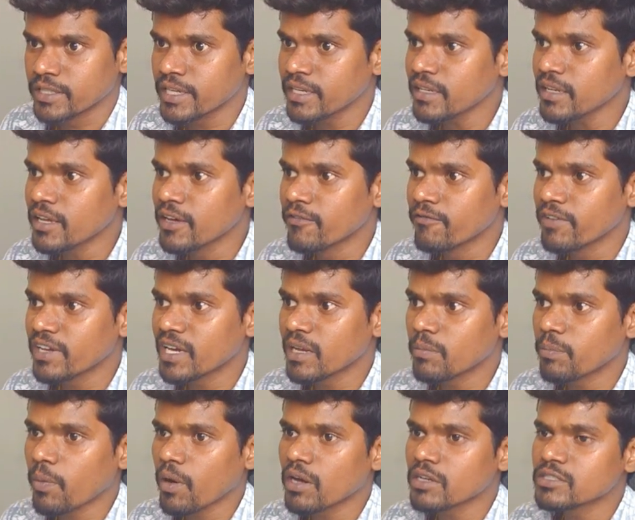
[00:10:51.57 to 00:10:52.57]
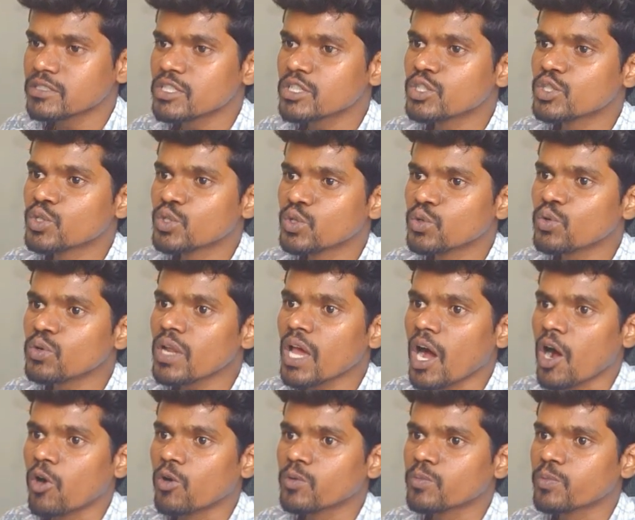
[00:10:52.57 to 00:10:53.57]
Then we can pass the
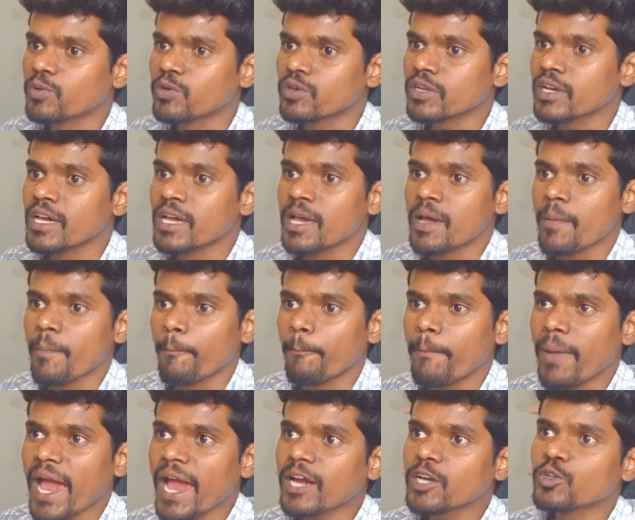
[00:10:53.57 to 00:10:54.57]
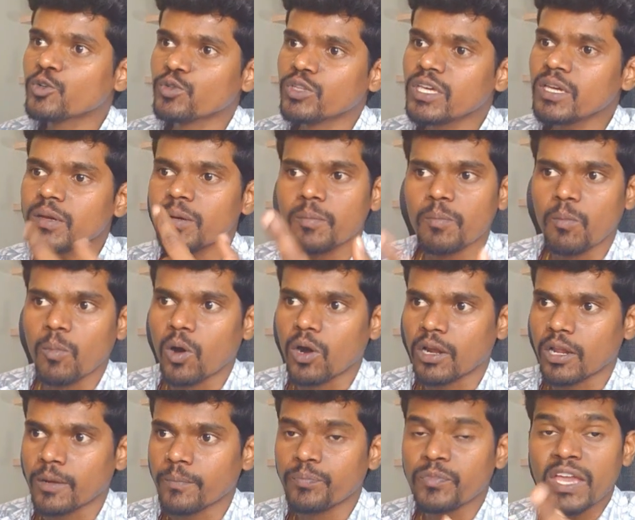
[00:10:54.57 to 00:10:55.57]
tool output back to the
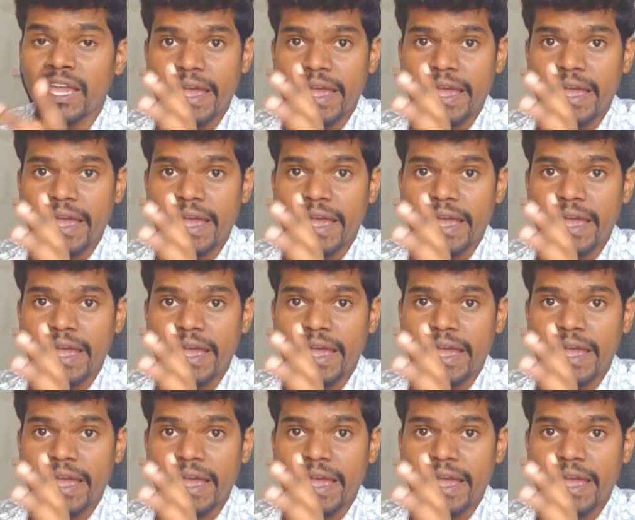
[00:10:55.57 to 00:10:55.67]
model.